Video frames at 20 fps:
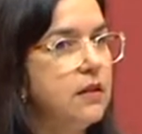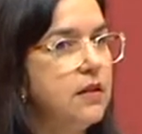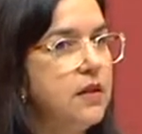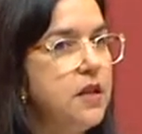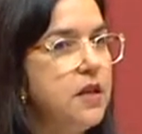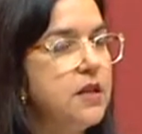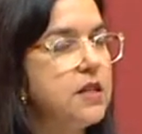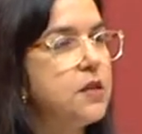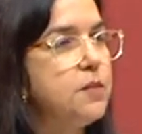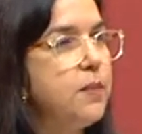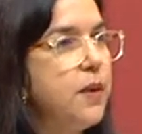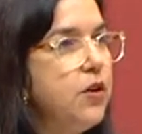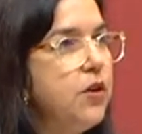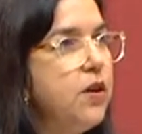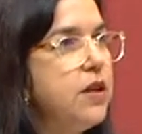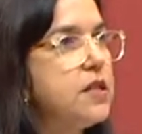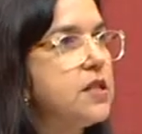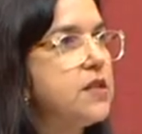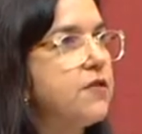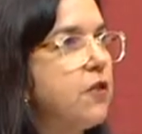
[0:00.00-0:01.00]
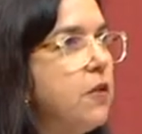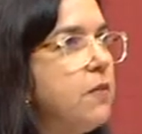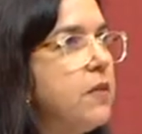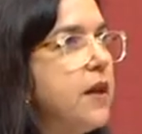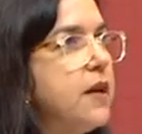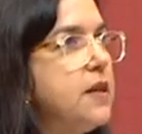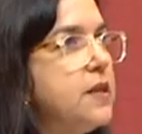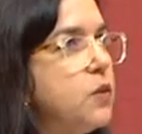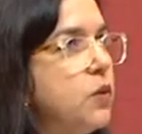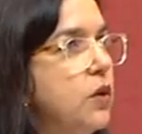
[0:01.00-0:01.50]
the experience from
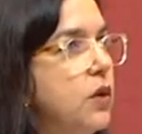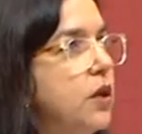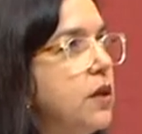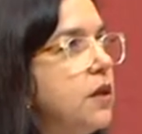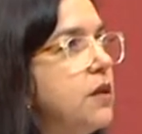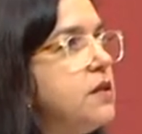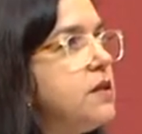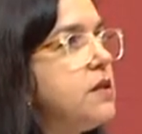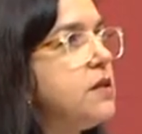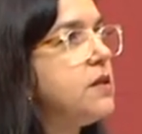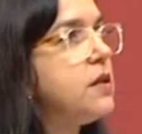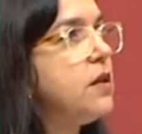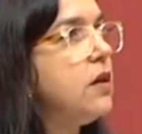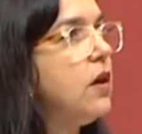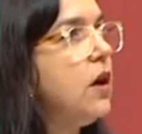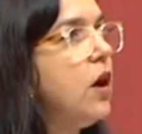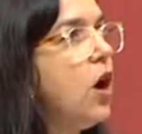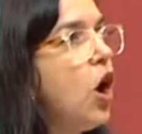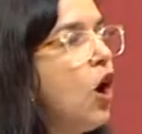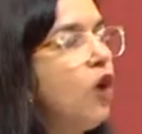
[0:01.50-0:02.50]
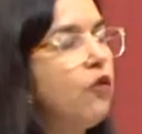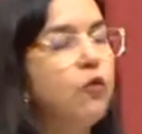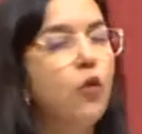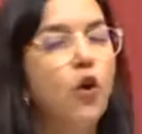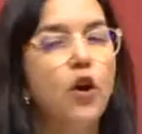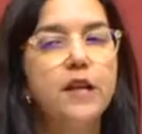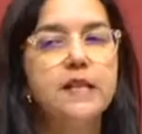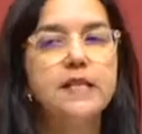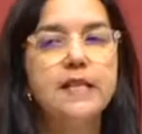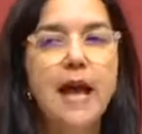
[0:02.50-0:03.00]
these workers of
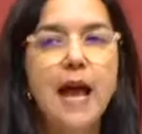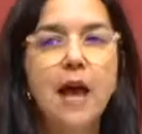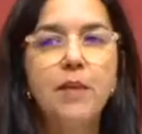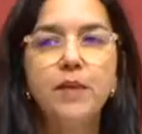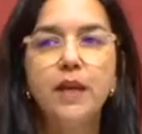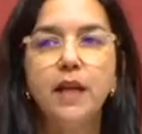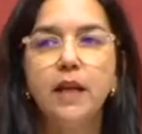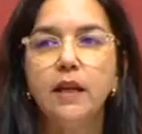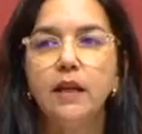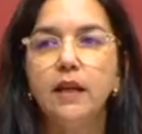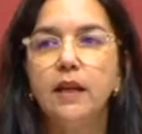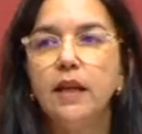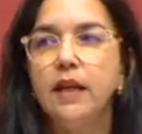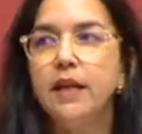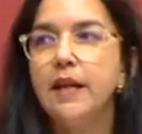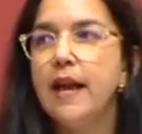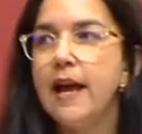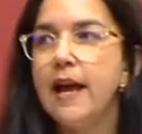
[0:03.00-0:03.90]
what is happening in